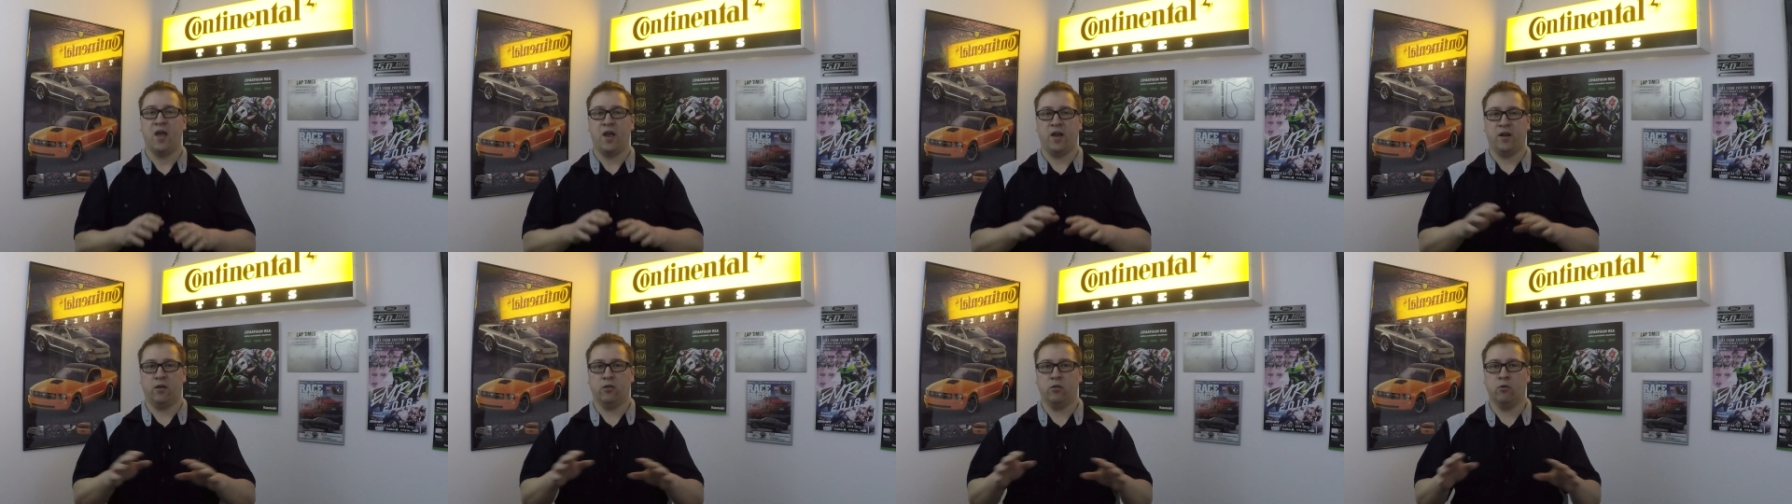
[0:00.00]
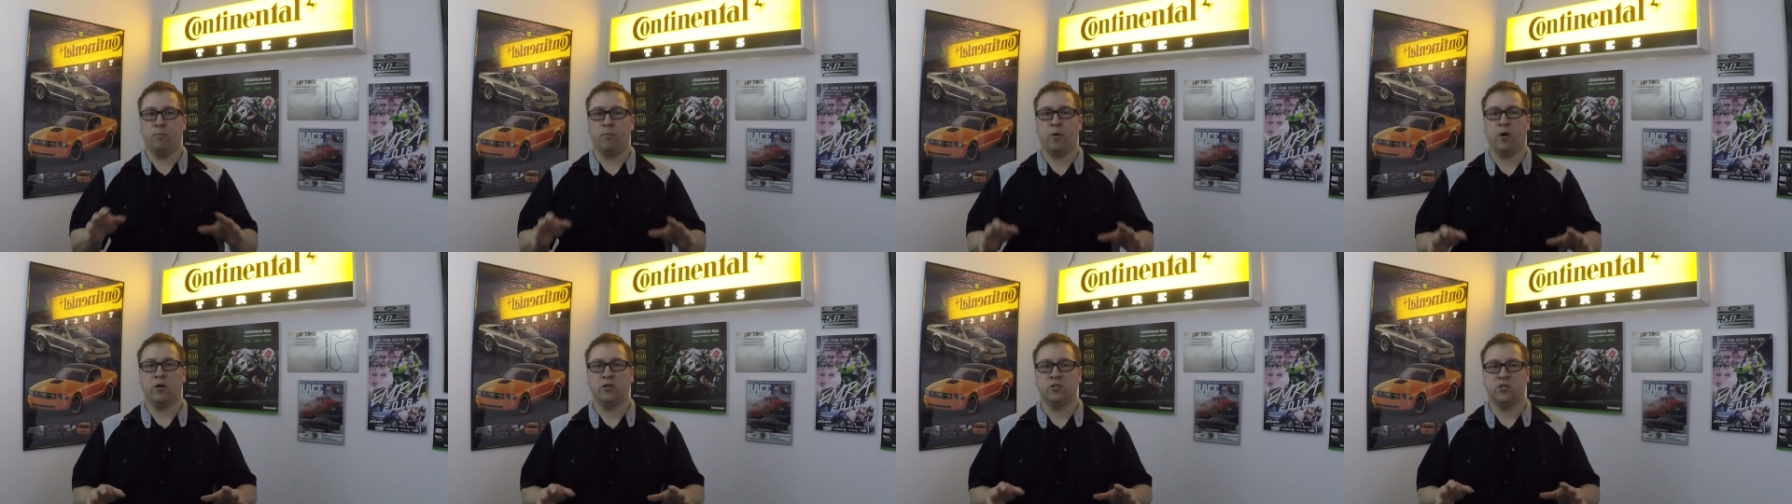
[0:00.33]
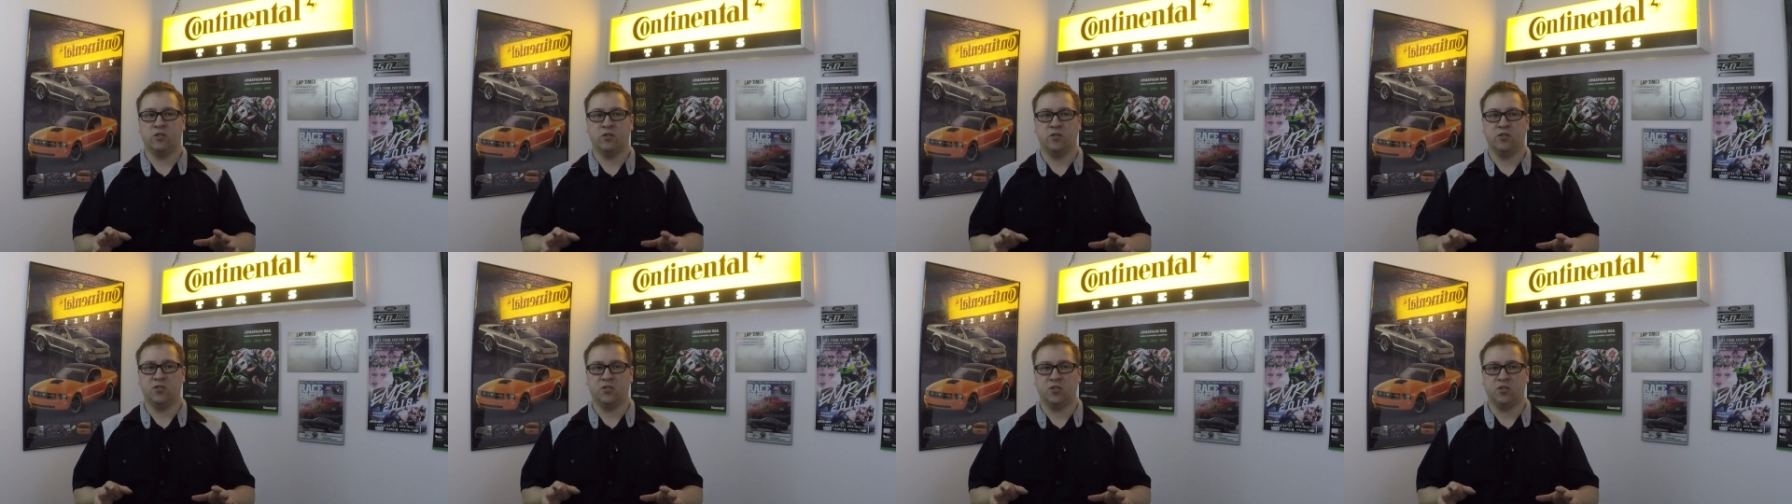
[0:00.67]
and other parts
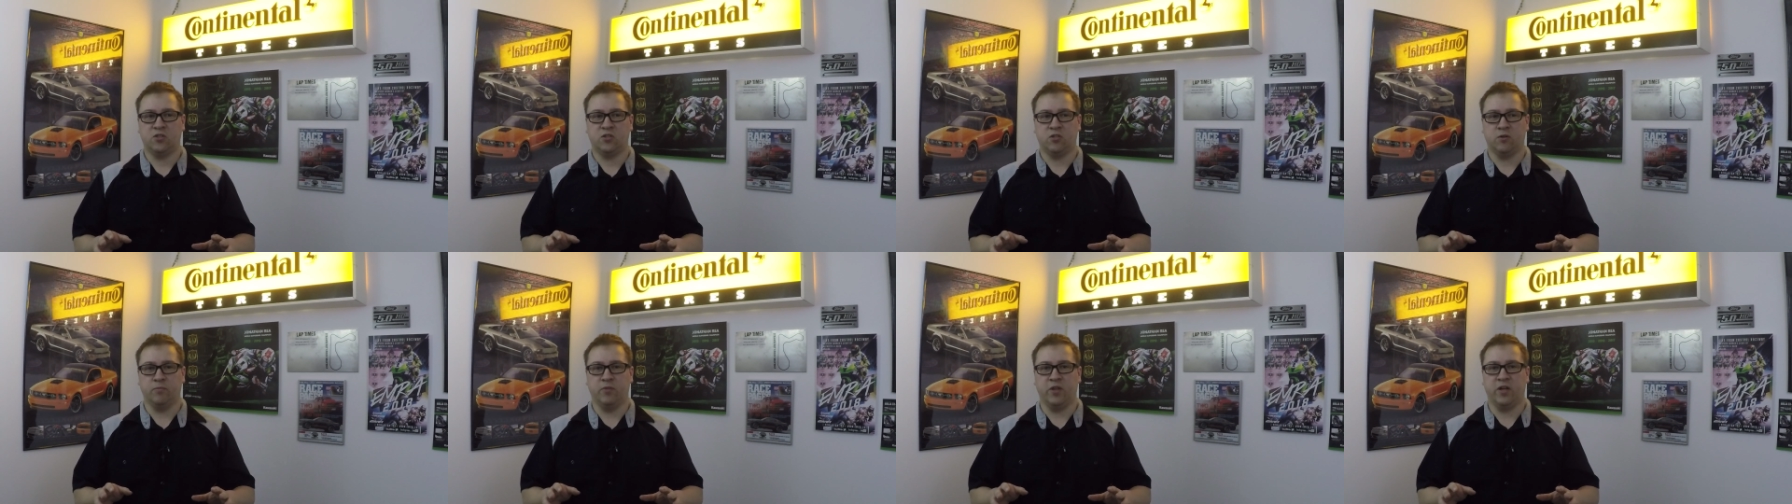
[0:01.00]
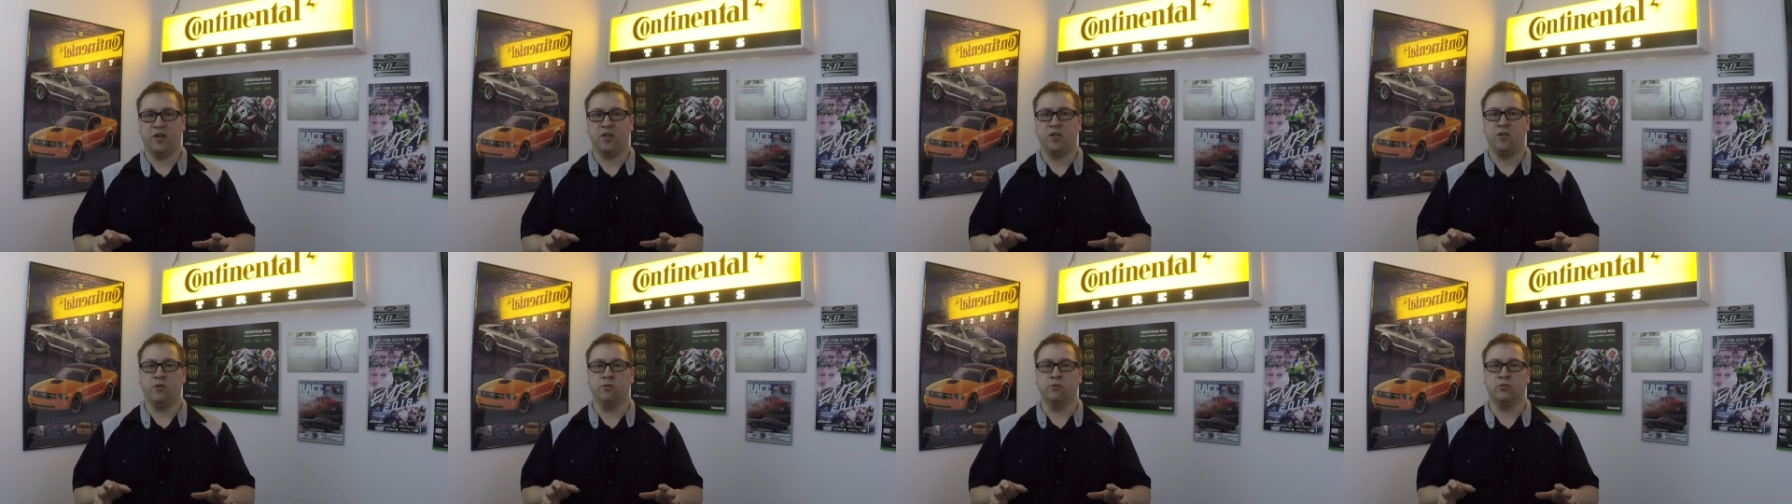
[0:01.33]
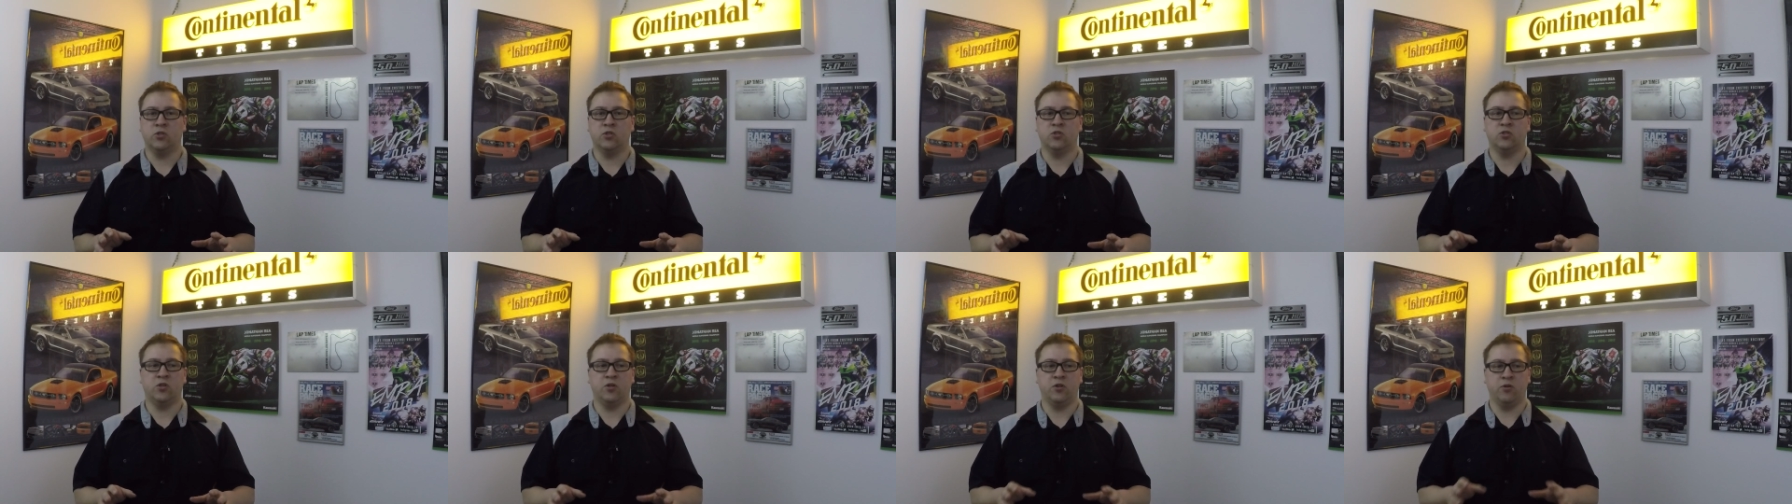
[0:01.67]
of the system that it
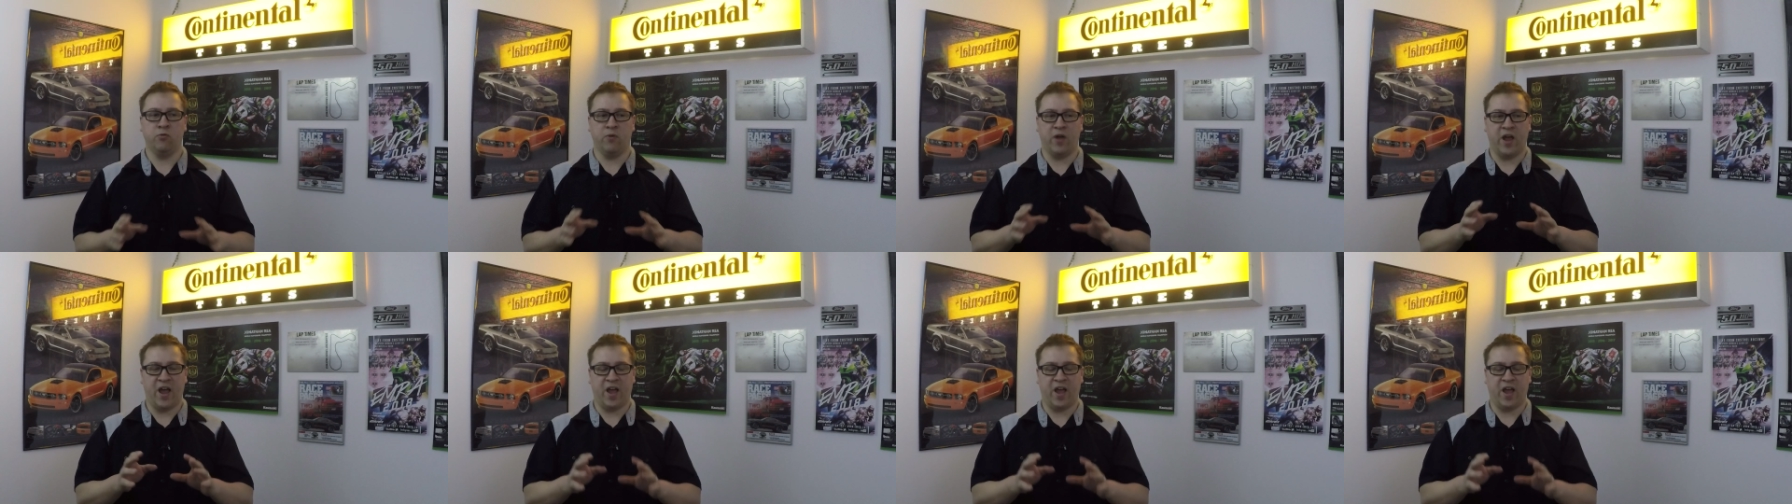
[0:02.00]
uses to do